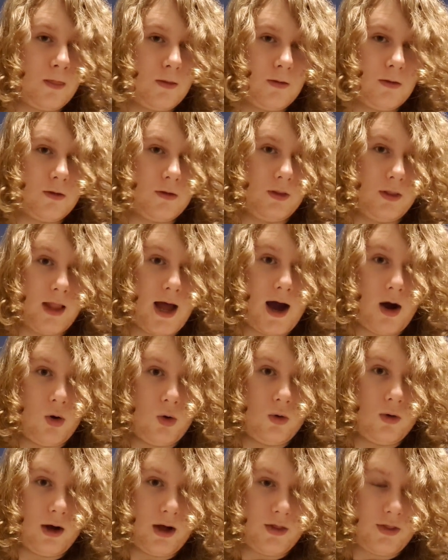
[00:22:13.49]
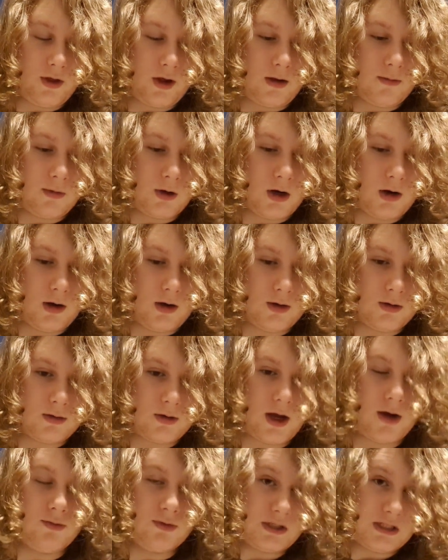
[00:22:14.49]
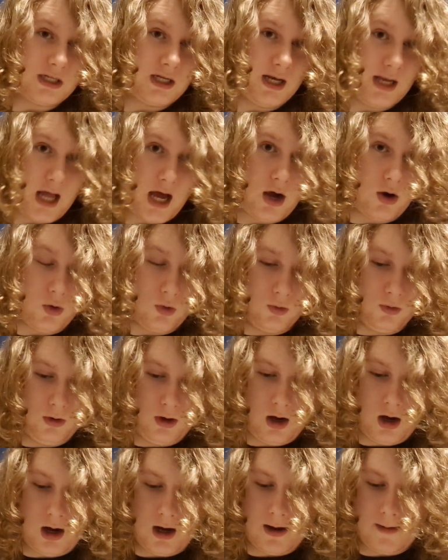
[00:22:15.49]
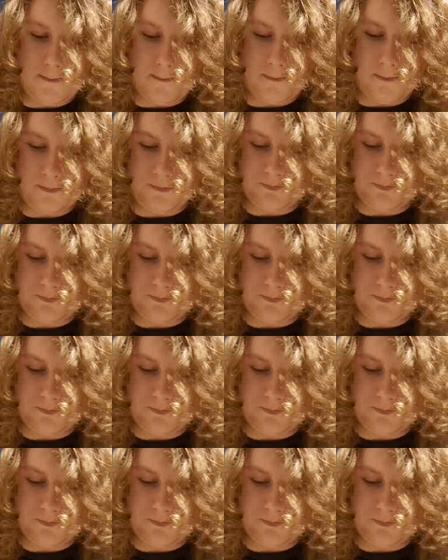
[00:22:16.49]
now. I think I'm gonna count this in now.